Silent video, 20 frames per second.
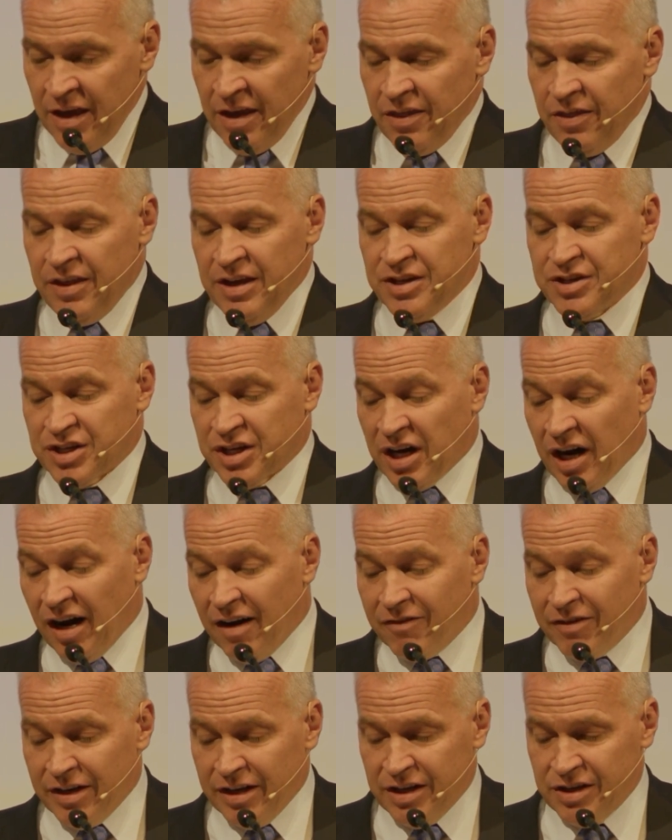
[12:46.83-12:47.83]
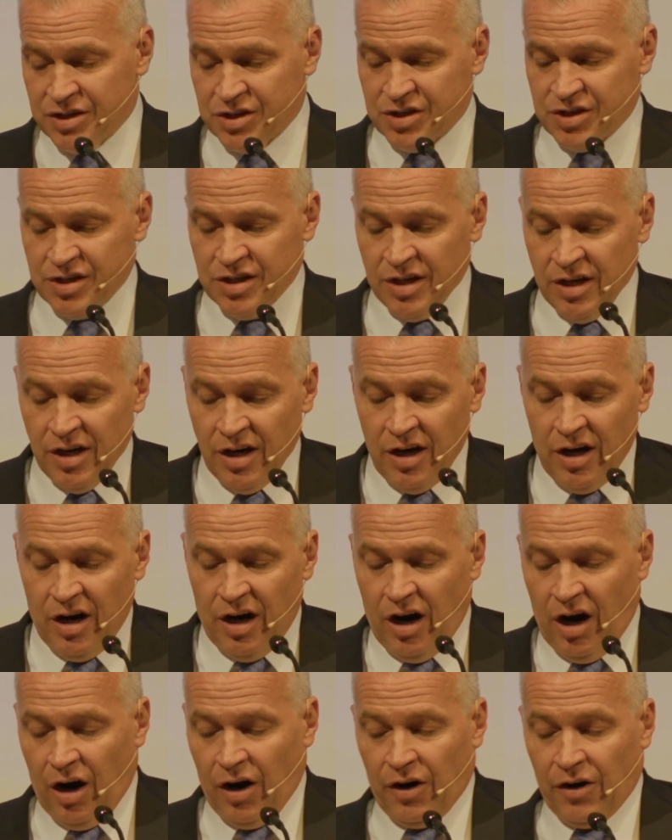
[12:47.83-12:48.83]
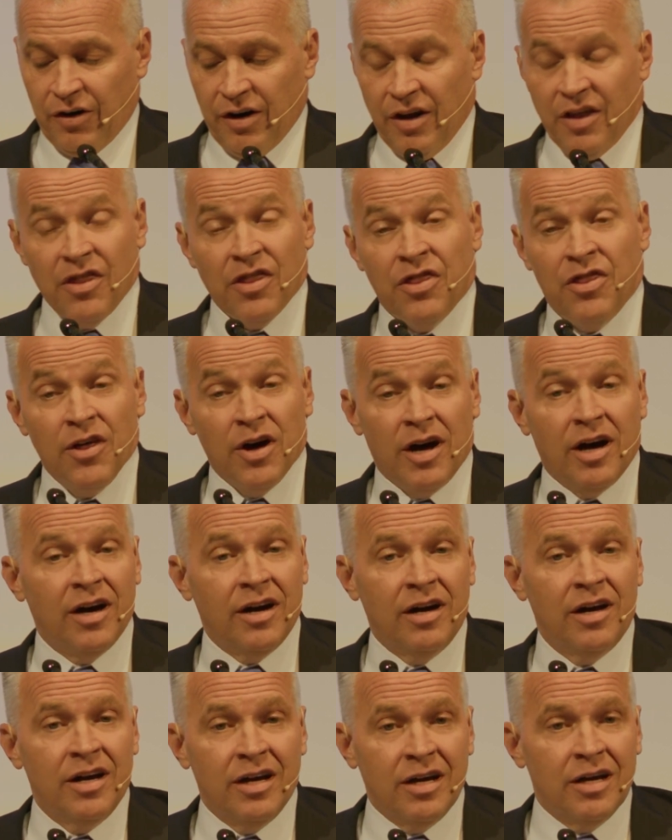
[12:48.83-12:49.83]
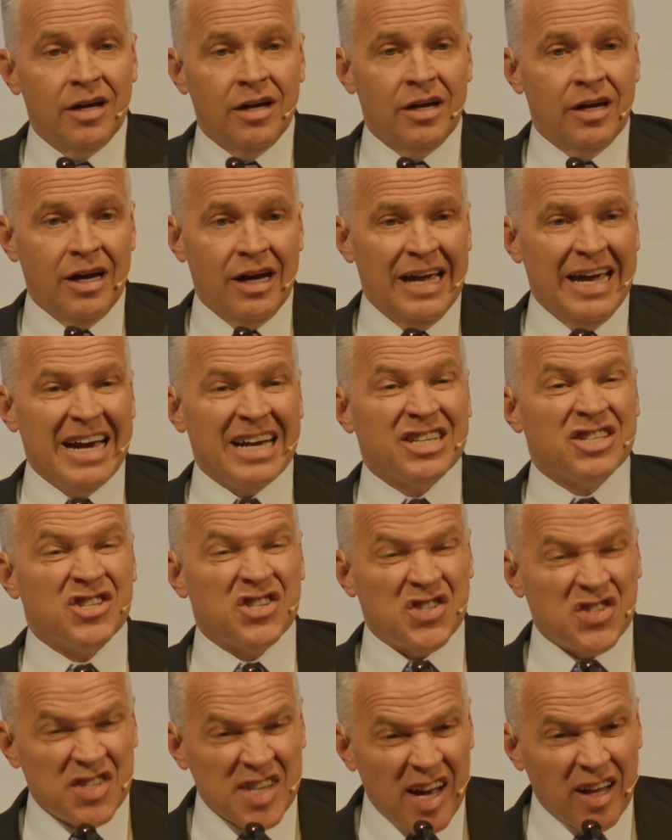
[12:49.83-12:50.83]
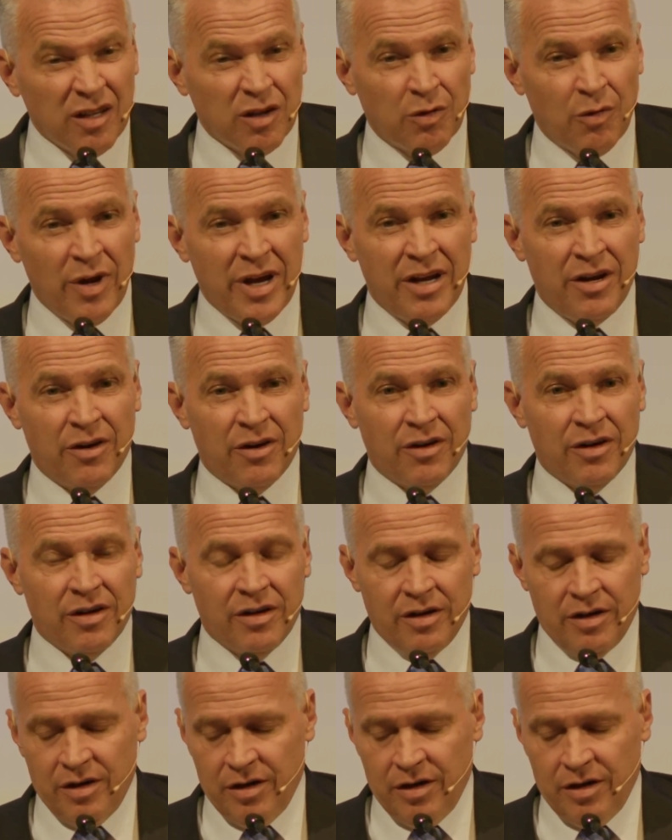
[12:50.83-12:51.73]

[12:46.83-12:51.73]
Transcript: These covenants are the accelerator